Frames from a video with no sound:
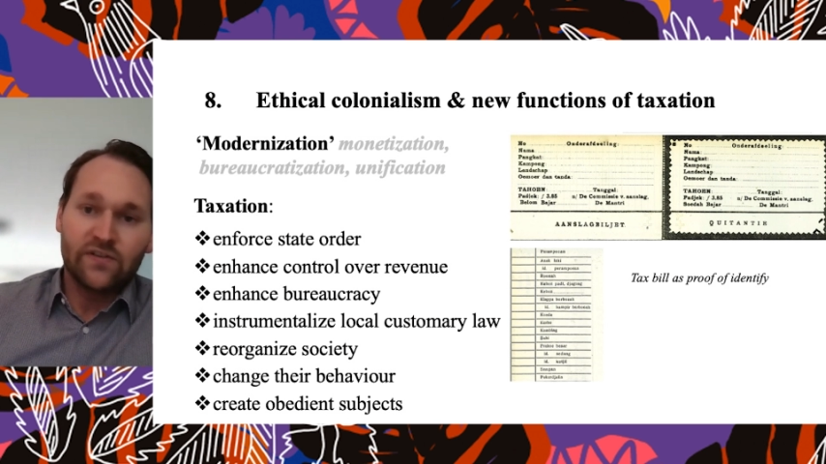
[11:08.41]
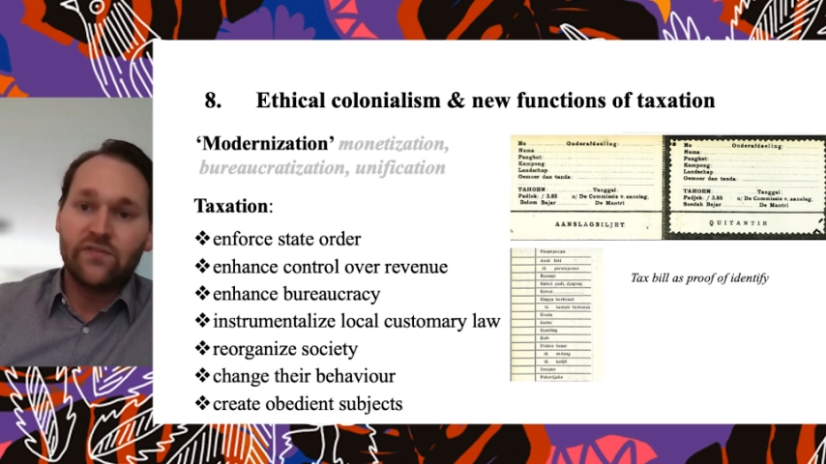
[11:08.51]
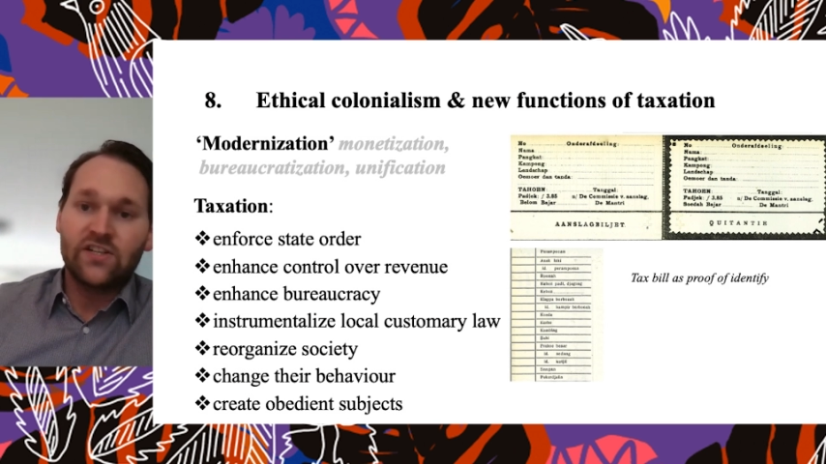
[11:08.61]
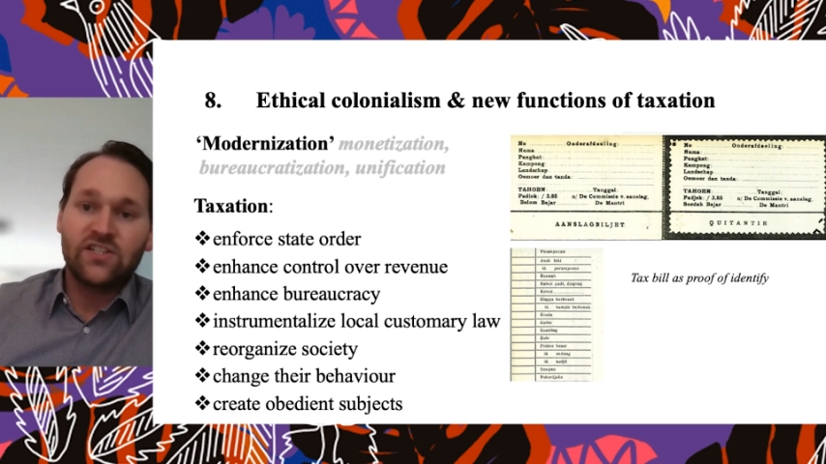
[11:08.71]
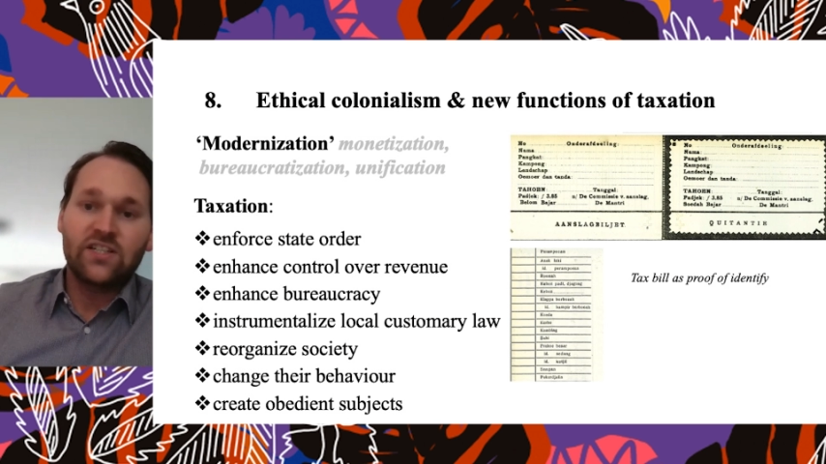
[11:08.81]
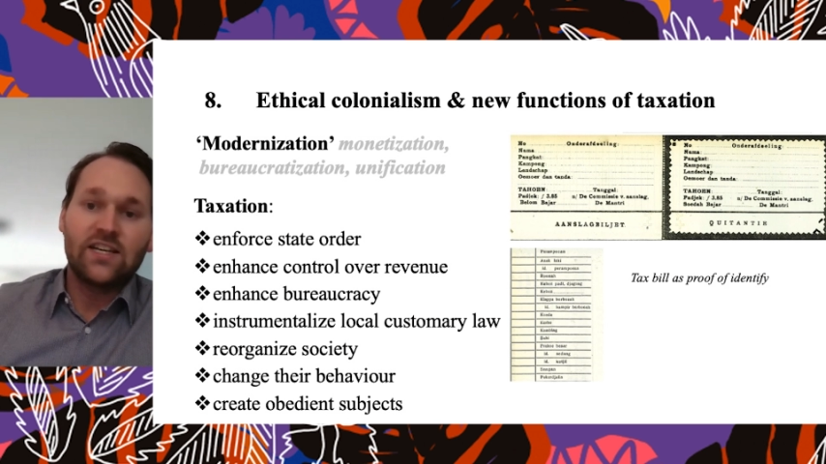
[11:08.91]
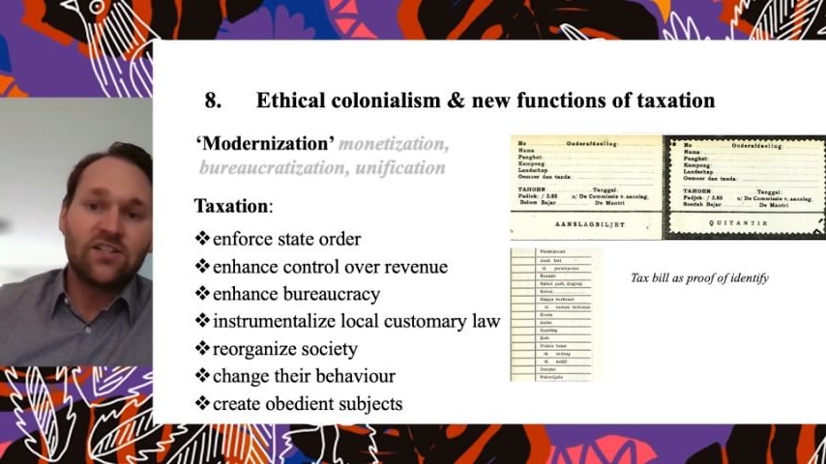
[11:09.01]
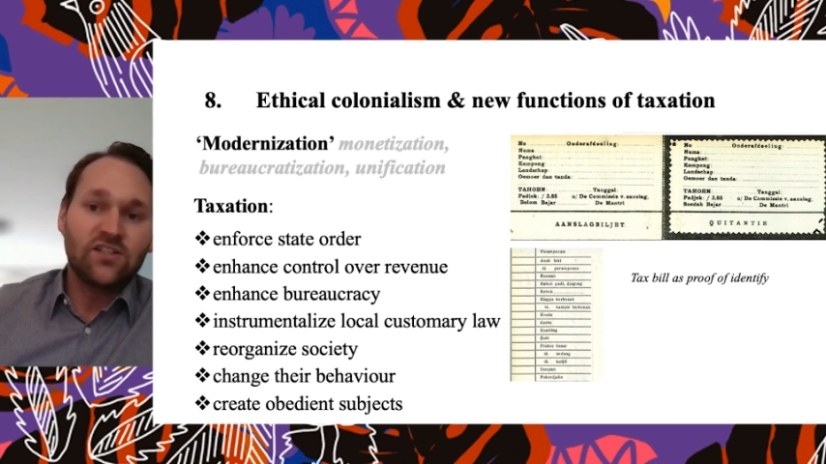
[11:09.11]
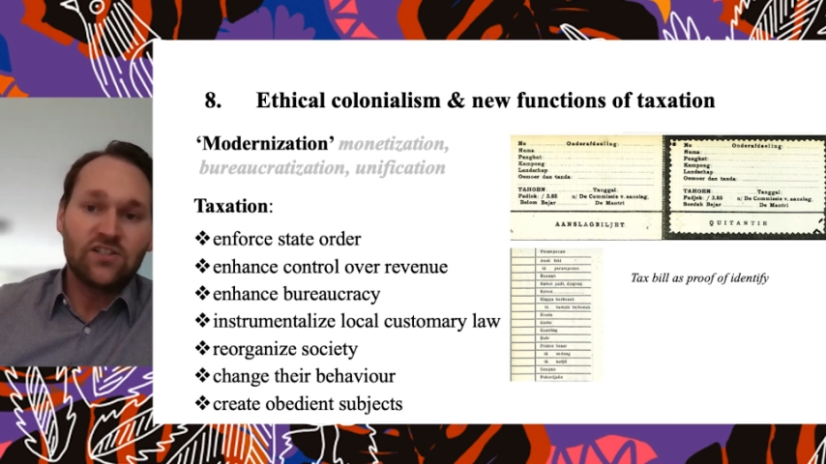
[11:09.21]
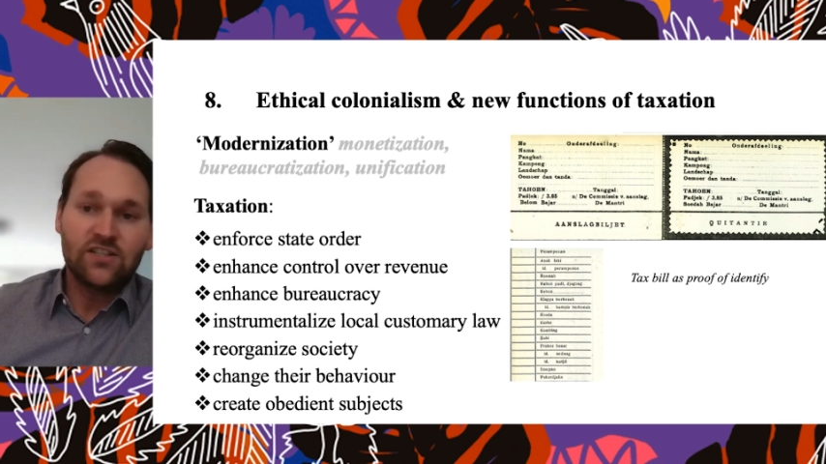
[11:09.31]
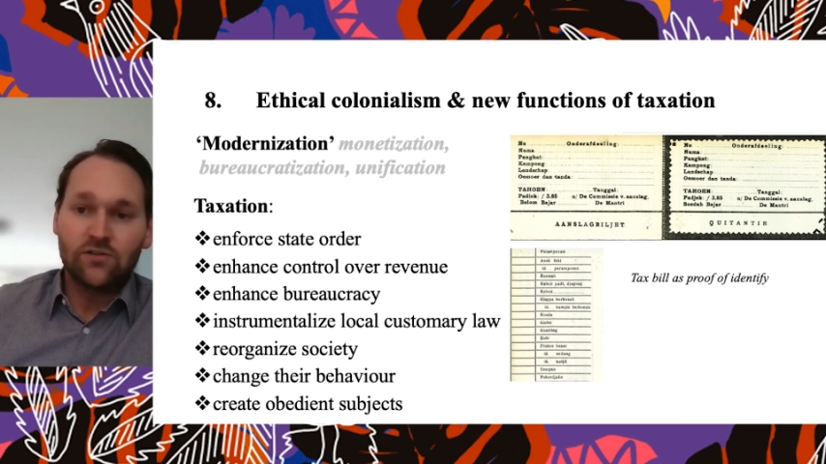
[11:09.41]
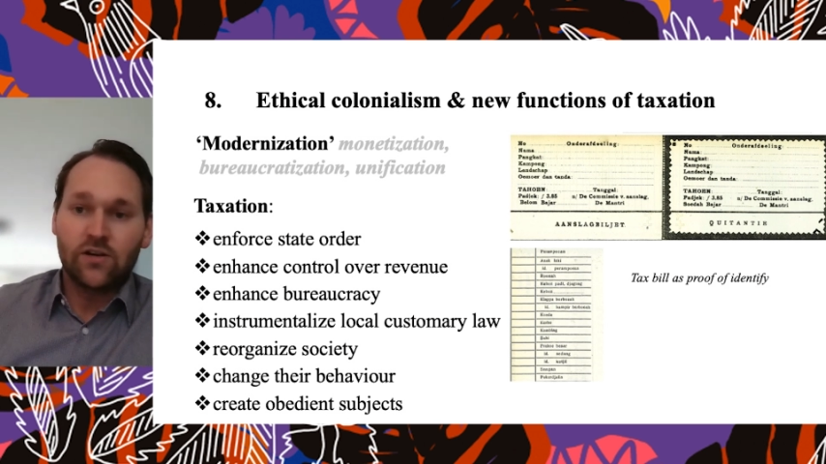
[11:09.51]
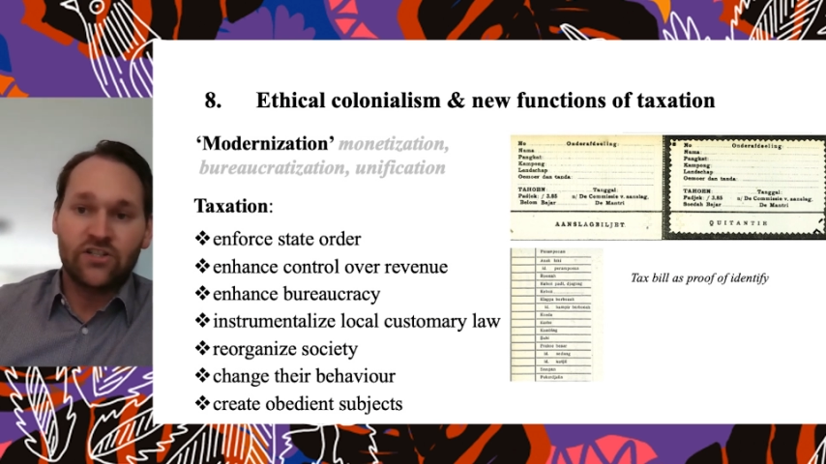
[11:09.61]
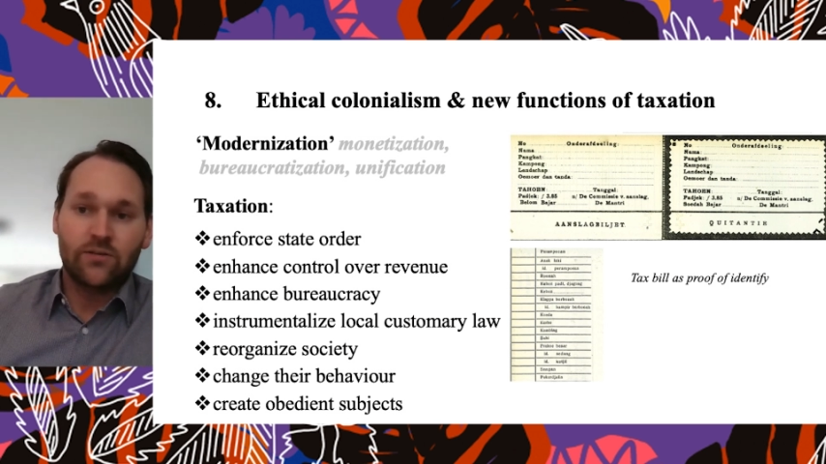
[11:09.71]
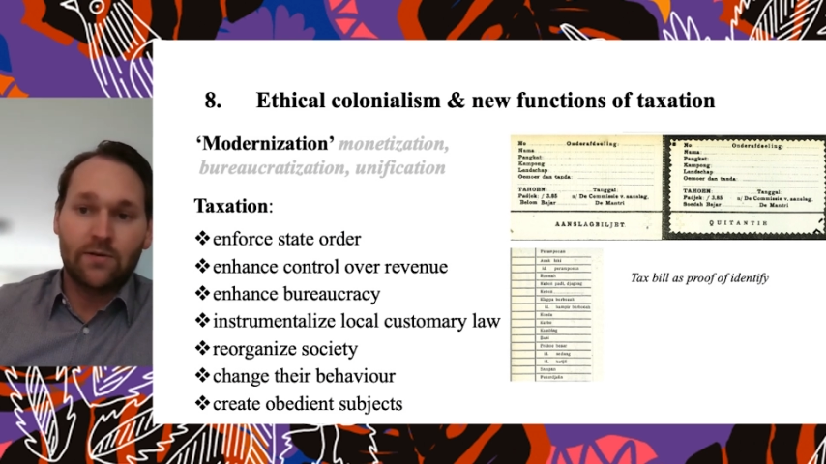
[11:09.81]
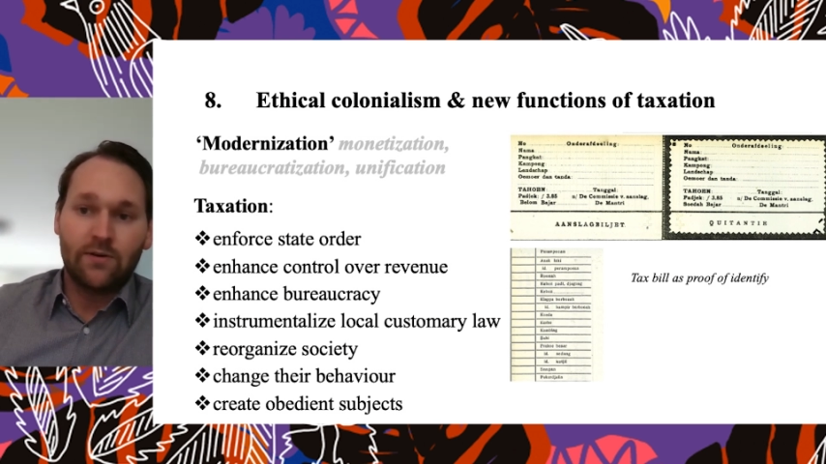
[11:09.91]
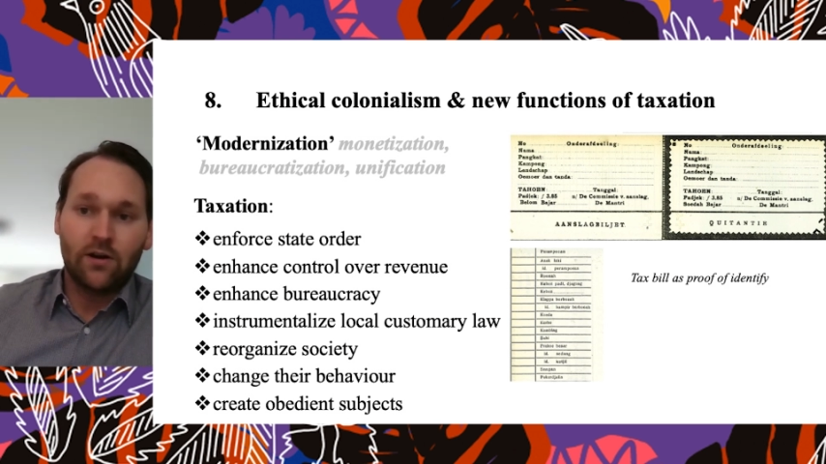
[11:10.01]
investigations into customary